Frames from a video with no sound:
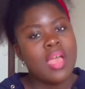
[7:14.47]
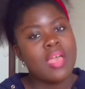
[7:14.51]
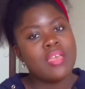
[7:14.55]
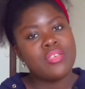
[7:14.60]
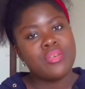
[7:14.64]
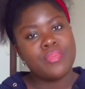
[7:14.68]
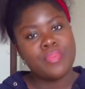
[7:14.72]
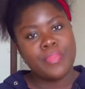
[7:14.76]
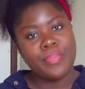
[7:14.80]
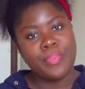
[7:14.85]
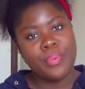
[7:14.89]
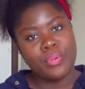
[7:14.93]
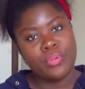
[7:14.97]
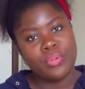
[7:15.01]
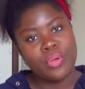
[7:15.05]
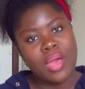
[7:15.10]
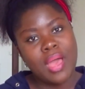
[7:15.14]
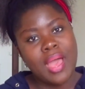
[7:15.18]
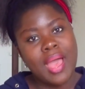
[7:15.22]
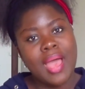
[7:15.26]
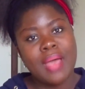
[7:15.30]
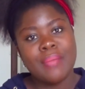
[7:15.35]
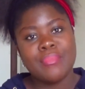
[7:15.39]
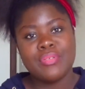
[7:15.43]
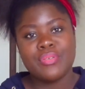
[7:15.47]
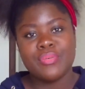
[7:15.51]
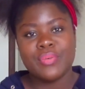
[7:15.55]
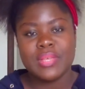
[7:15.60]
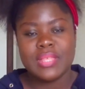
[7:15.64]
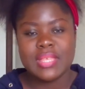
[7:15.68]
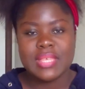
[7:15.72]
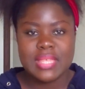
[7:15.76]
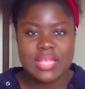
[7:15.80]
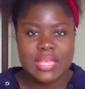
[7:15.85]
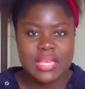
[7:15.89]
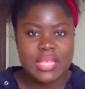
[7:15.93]
you people know, I'm
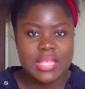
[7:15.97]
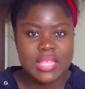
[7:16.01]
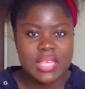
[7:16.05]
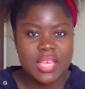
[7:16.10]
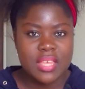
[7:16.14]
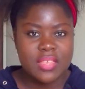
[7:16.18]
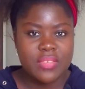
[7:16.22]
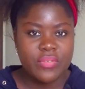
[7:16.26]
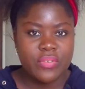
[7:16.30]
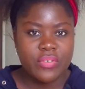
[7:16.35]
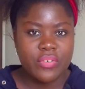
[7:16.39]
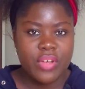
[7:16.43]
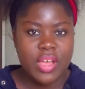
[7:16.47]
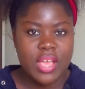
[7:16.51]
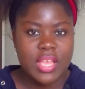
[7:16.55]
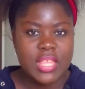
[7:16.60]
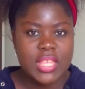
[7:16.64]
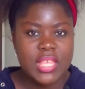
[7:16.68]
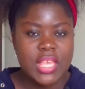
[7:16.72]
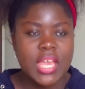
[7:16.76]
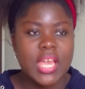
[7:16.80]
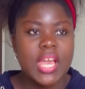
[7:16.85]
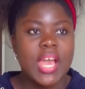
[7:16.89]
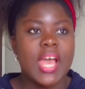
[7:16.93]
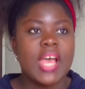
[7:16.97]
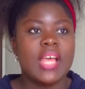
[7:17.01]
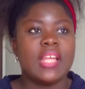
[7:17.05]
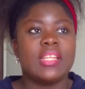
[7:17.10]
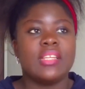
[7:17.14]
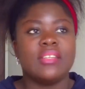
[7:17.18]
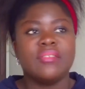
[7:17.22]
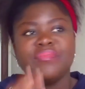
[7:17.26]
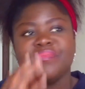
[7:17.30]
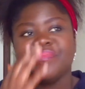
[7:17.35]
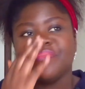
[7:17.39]
26 years, for Christ's sake, and